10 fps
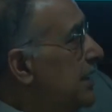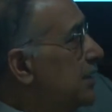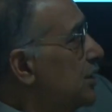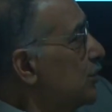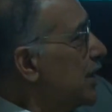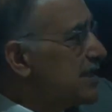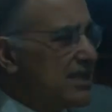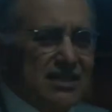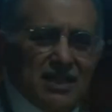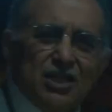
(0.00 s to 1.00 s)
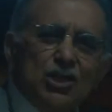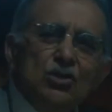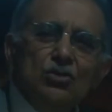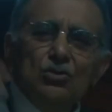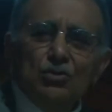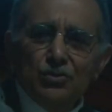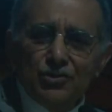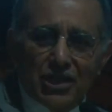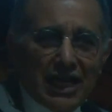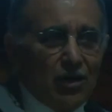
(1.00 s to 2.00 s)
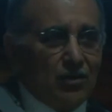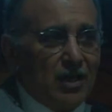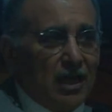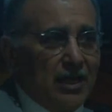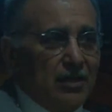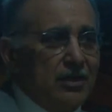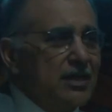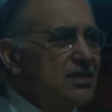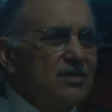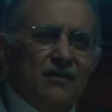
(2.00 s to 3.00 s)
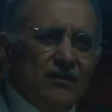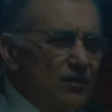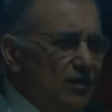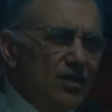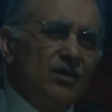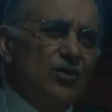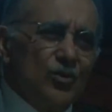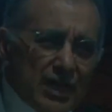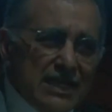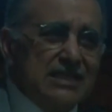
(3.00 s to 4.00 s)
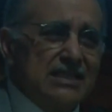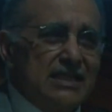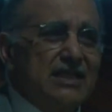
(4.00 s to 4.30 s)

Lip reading: the U.S. is a huge outlier. It's crazy